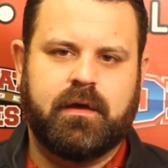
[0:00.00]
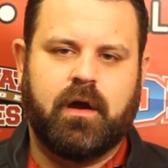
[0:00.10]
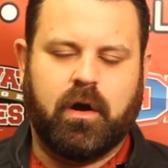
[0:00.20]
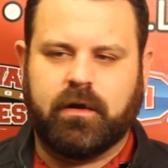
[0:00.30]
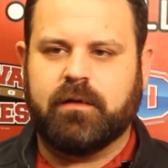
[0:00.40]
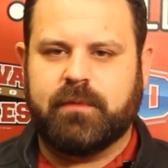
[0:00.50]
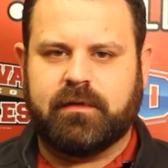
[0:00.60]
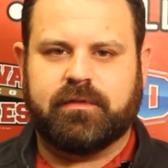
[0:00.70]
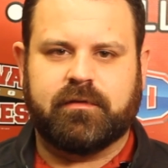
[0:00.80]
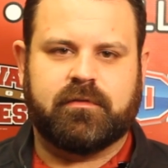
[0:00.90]
are going to
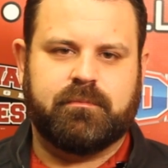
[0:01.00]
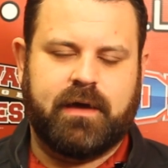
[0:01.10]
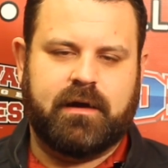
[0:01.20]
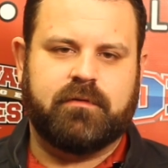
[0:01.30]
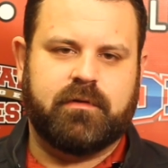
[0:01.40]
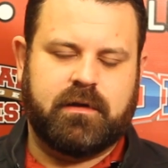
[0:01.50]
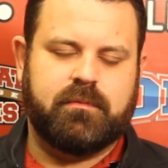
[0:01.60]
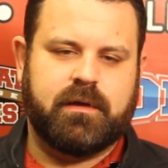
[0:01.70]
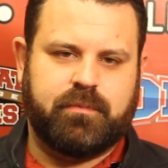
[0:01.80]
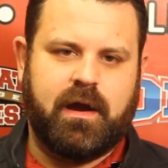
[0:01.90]
make things competitive and
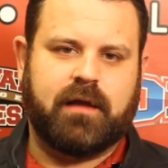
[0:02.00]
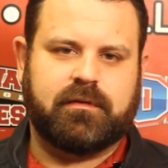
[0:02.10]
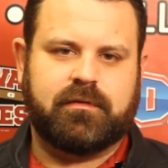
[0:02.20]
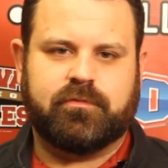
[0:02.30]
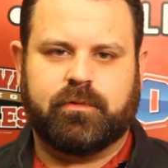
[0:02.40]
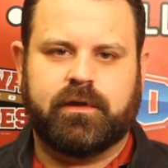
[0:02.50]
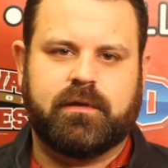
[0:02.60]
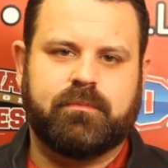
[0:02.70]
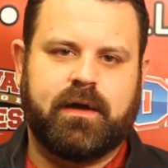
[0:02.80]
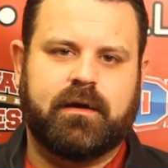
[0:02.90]
going to make practices really
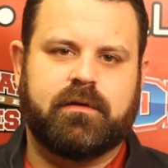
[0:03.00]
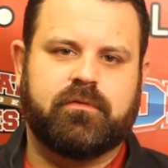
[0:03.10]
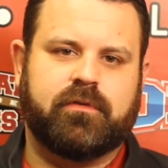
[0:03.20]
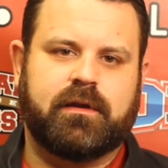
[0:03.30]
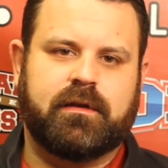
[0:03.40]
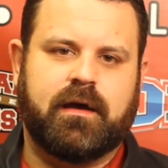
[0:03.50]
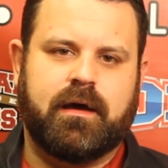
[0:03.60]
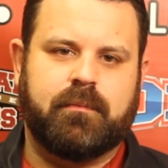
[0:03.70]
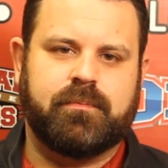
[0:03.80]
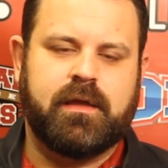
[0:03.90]
competitive. And
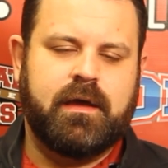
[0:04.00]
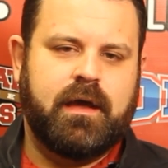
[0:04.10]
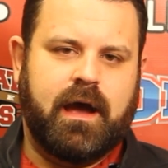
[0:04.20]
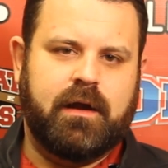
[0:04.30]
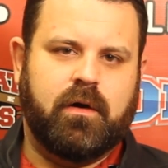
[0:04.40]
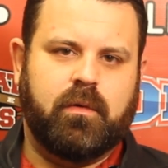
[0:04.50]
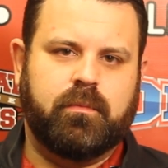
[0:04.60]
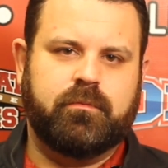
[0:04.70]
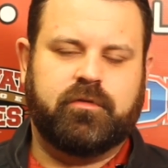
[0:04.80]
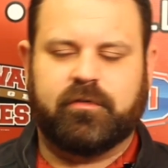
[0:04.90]
I
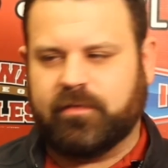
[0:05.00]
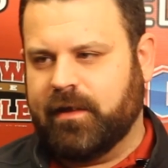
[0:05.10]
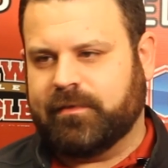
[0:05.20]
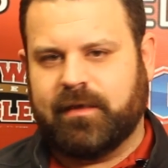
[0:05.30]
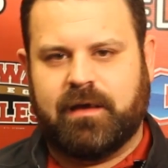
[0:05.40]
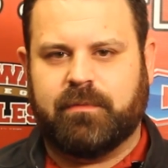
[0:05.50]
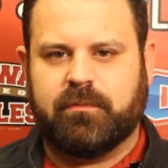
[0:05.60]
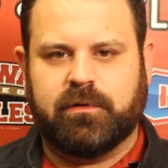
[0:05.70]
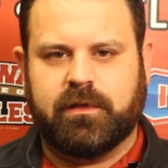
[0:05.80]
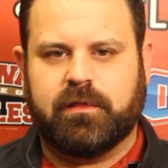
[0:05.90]
know, just like them,
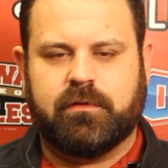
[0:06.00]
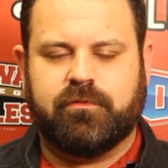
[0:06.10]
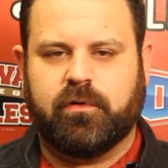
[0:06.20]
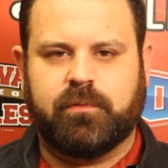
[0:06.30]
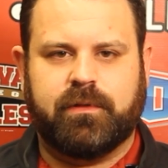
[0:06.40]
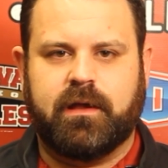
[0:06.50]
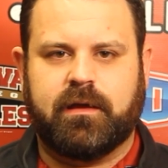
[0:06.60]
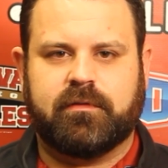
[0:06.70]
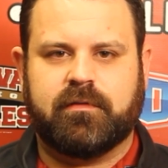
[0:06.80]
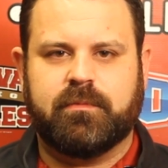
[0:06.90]
I'm really looking forward to playing
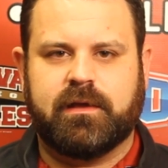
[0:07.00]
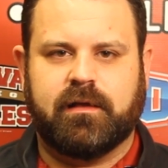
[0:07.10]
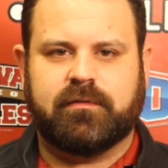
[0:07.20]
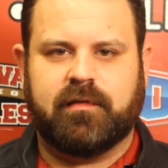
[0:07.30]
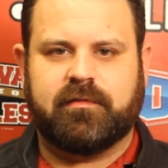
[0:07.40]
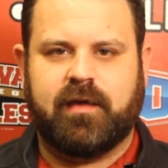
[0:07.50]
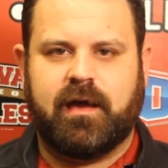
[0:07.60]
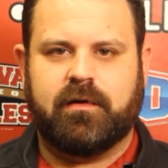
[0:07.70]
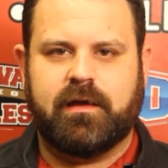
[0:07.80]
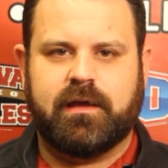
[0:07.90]
against somebody else on
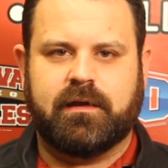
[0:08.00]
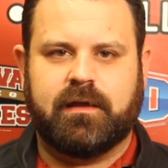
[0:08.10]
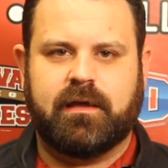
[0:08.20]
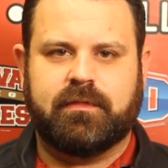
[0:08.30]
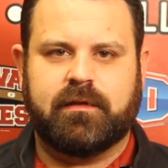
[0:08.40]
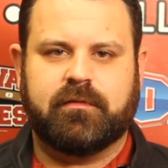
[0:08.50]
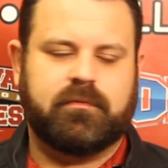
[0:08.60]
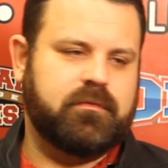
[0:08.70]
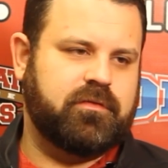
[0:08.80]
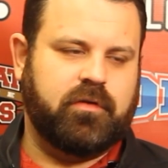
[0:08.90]
Saturday and
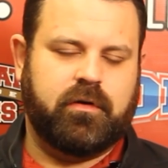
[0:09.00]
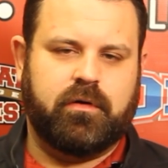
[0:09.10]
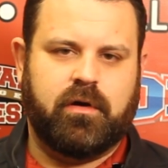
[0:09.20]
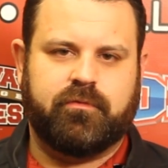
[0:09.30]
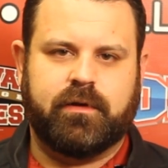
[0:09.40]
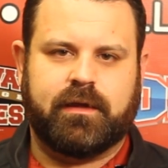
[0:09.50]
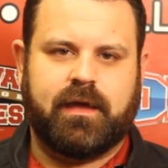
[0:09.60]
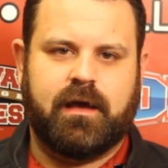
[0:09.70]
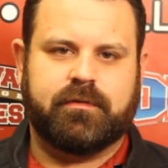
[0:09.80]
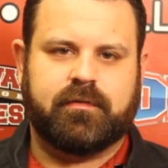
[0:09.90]
then starting off when it
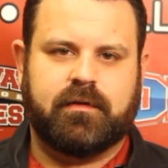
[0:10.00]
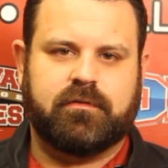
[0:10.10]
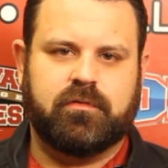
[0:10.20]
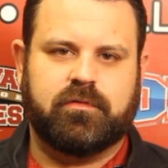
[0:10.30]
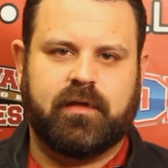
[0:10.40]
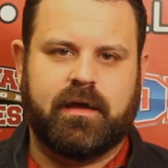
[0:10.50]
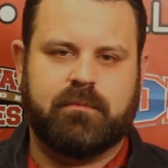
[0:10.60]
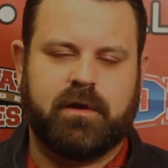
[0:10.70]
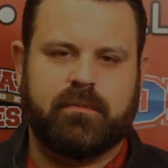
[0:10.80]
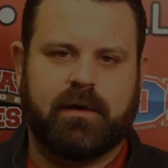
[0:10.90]
counts on Tuesday at
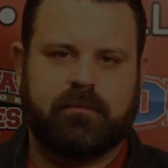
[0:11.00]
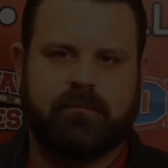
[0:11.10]
Marymount.